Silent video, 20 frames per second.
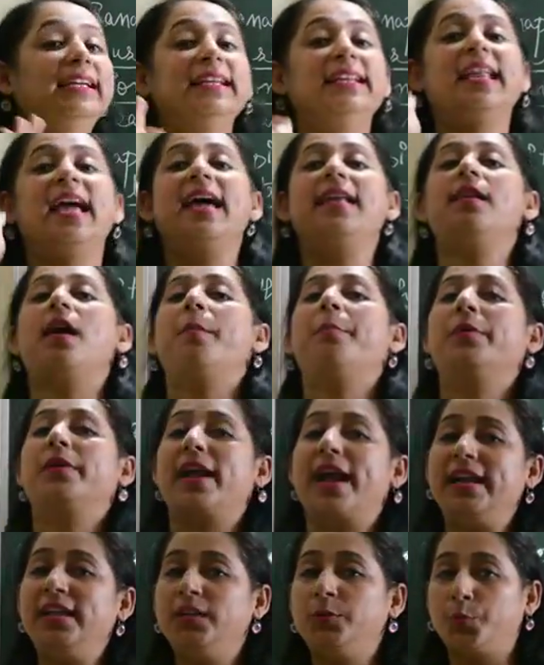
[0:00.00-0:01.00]
in an
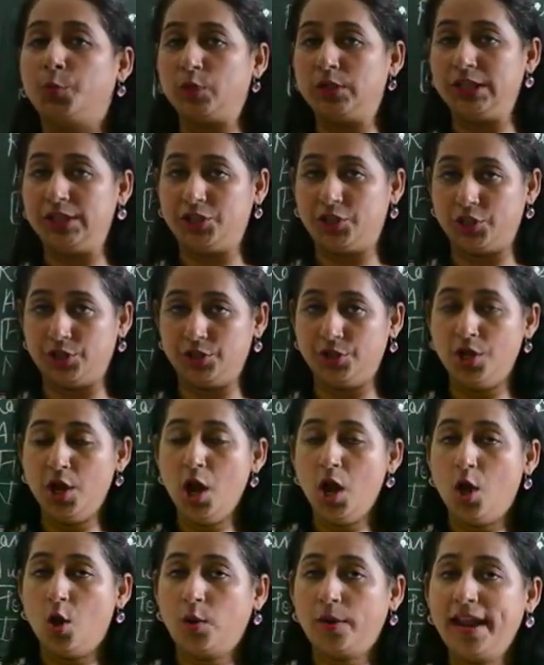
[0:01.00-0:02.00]
upright position.
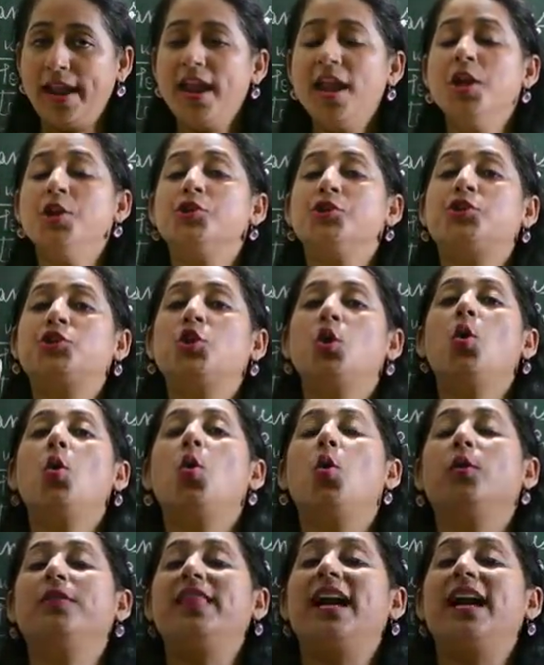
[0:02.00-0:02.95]
Okay, so